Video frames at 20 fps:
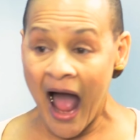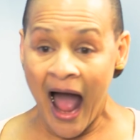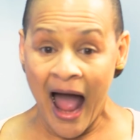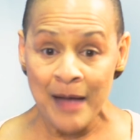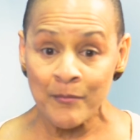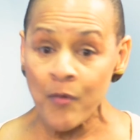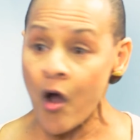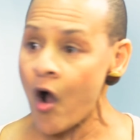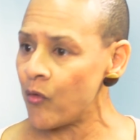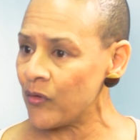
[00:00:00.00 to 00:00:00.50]

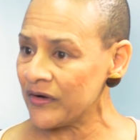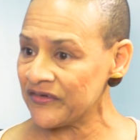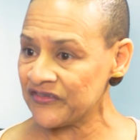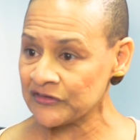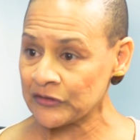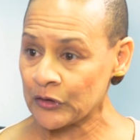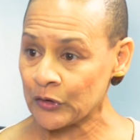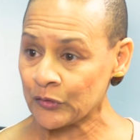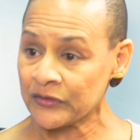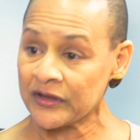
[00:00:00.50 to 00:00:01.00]
I'm
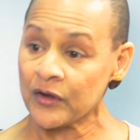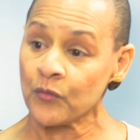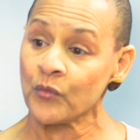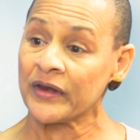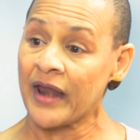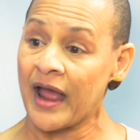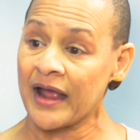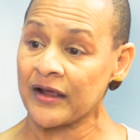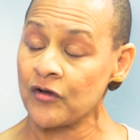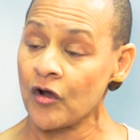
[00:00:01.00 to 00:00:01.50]
always learning
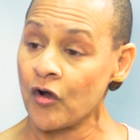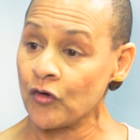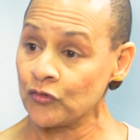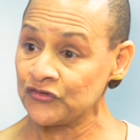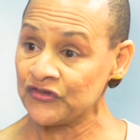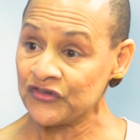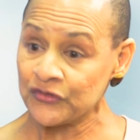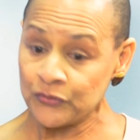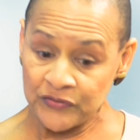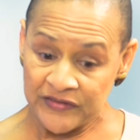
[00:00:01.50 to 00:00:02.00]
when I go
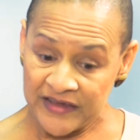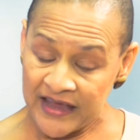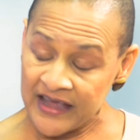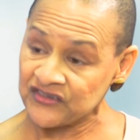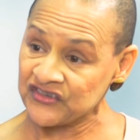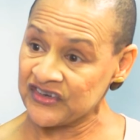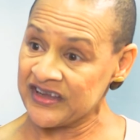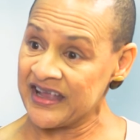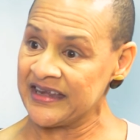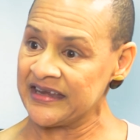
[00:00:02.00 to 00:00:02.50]
to the
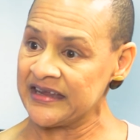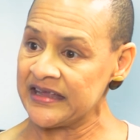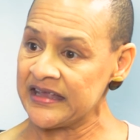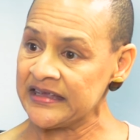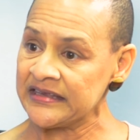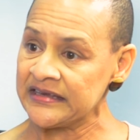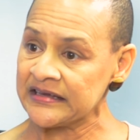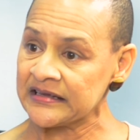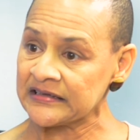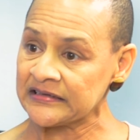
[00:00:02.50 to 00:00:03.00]
Educated
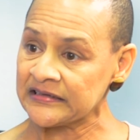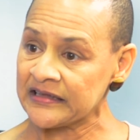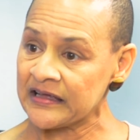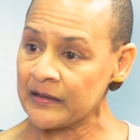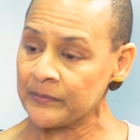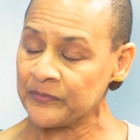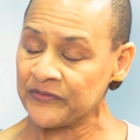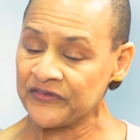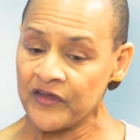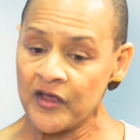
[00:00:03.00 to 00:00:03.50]
Eating
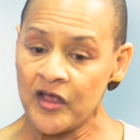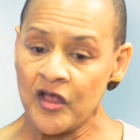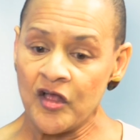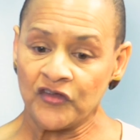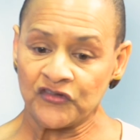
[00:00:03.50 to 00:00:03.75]
Clubs.